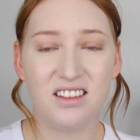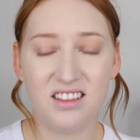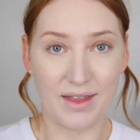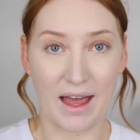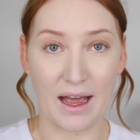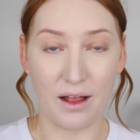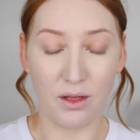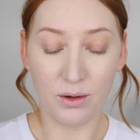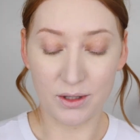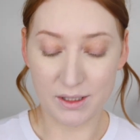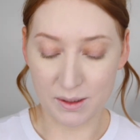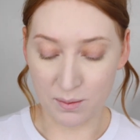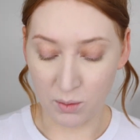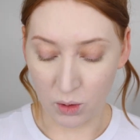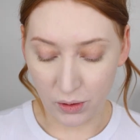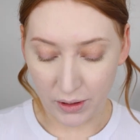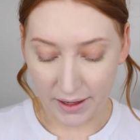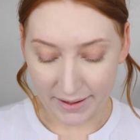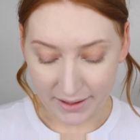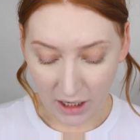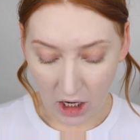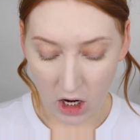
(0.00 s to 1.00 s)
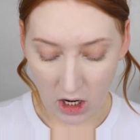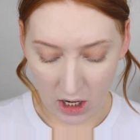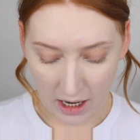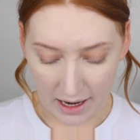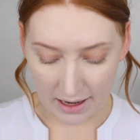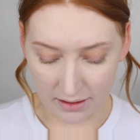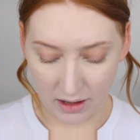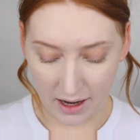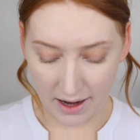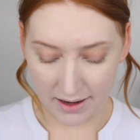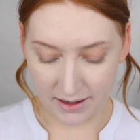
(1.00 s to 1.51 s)
that looks more like a
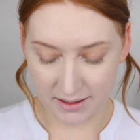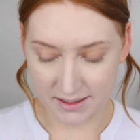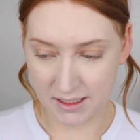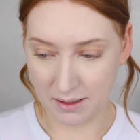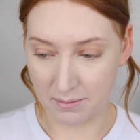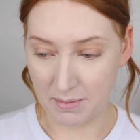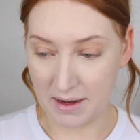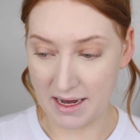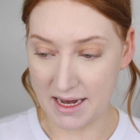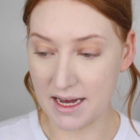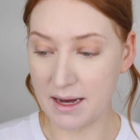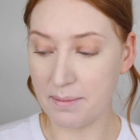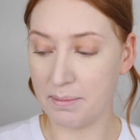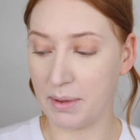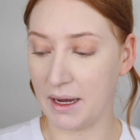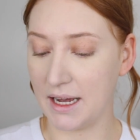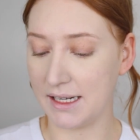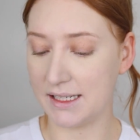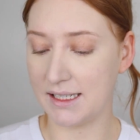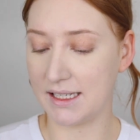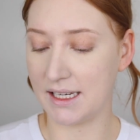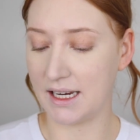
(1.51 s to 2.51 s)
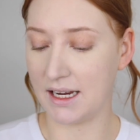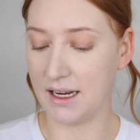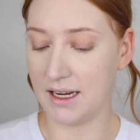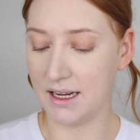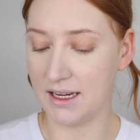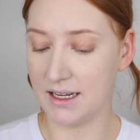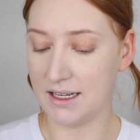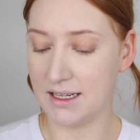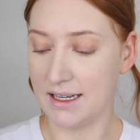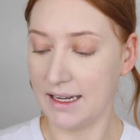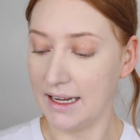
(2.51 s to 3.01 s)
highlighter to me, but
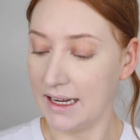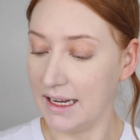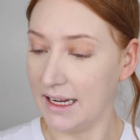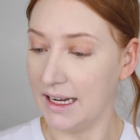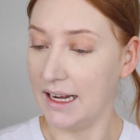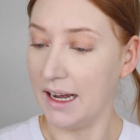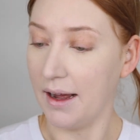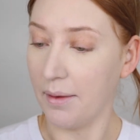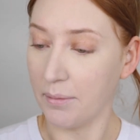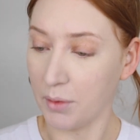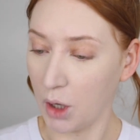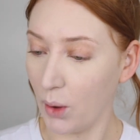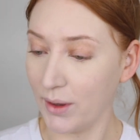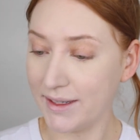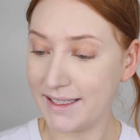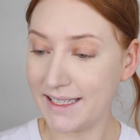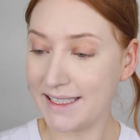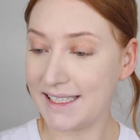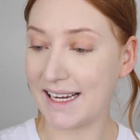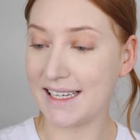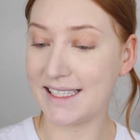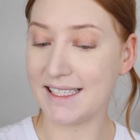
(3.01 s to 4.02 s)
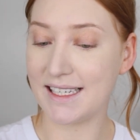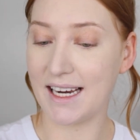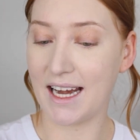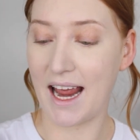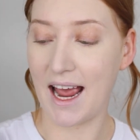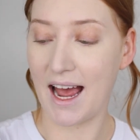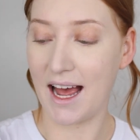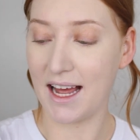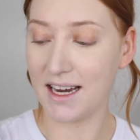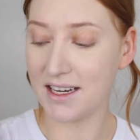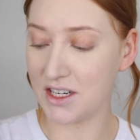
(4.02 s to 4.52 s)
I'm going to test it
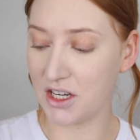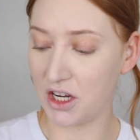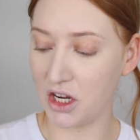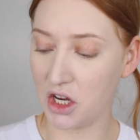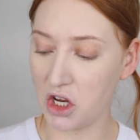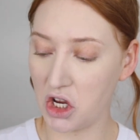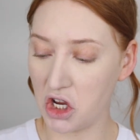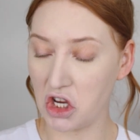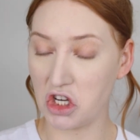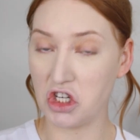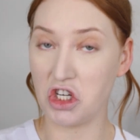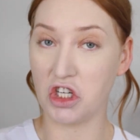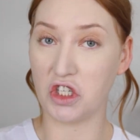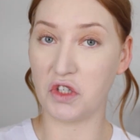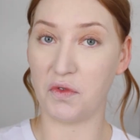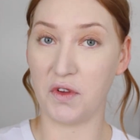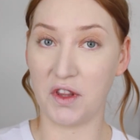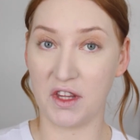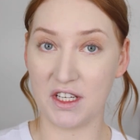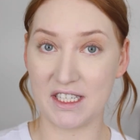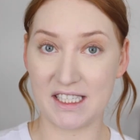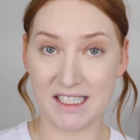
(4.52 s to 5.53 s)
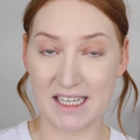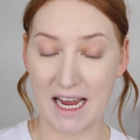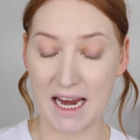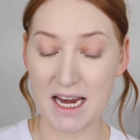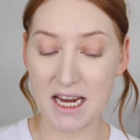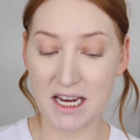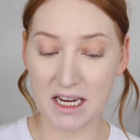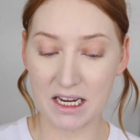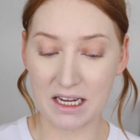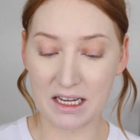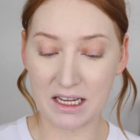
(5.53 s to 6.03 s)
out just for the
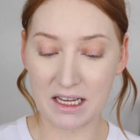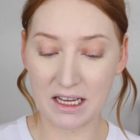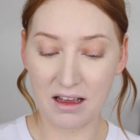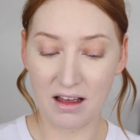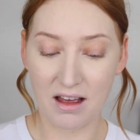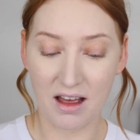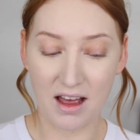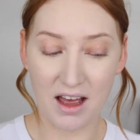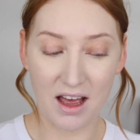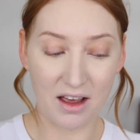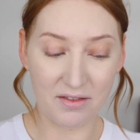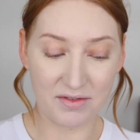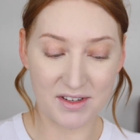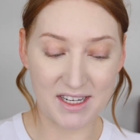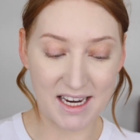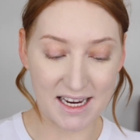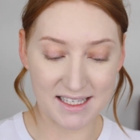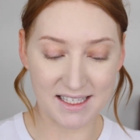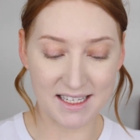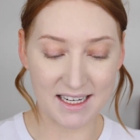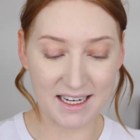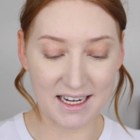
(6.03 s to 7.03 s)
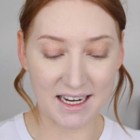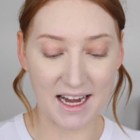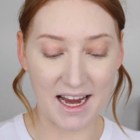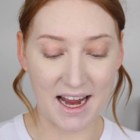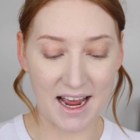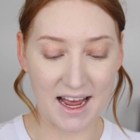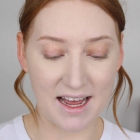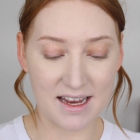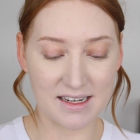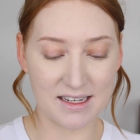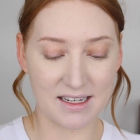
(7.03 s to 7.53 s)
sake of testing it
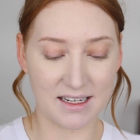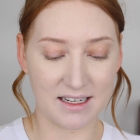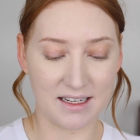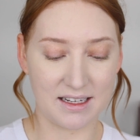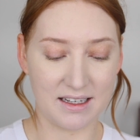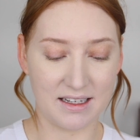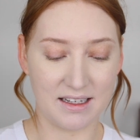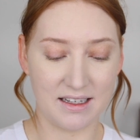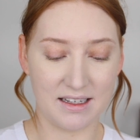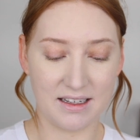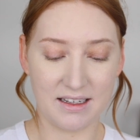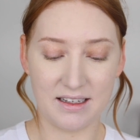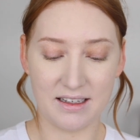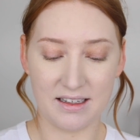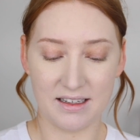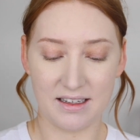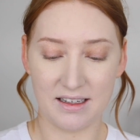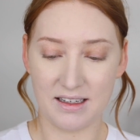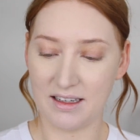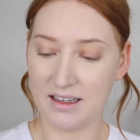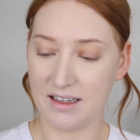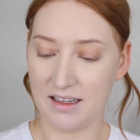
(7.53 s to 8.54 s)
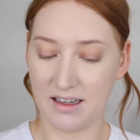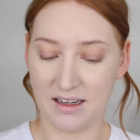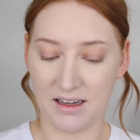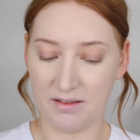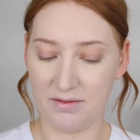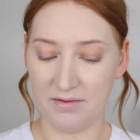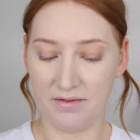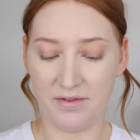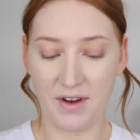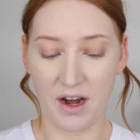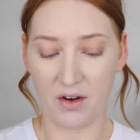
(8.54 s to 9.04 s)
out.
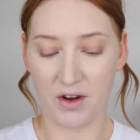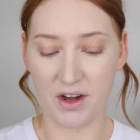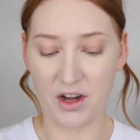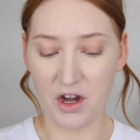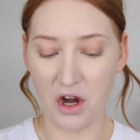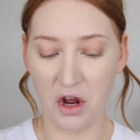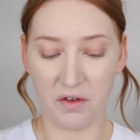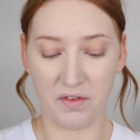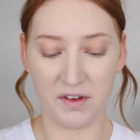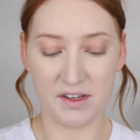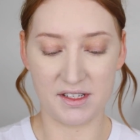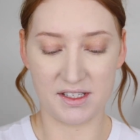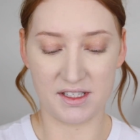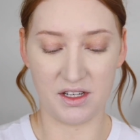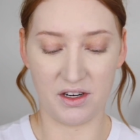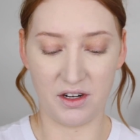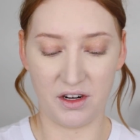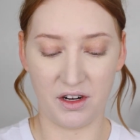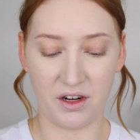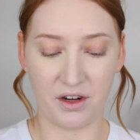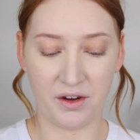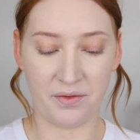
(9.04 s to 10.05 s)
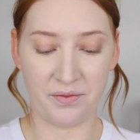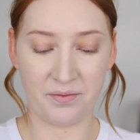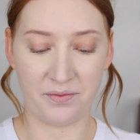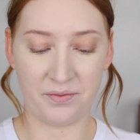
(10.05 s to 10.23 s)
I'm very nervous though.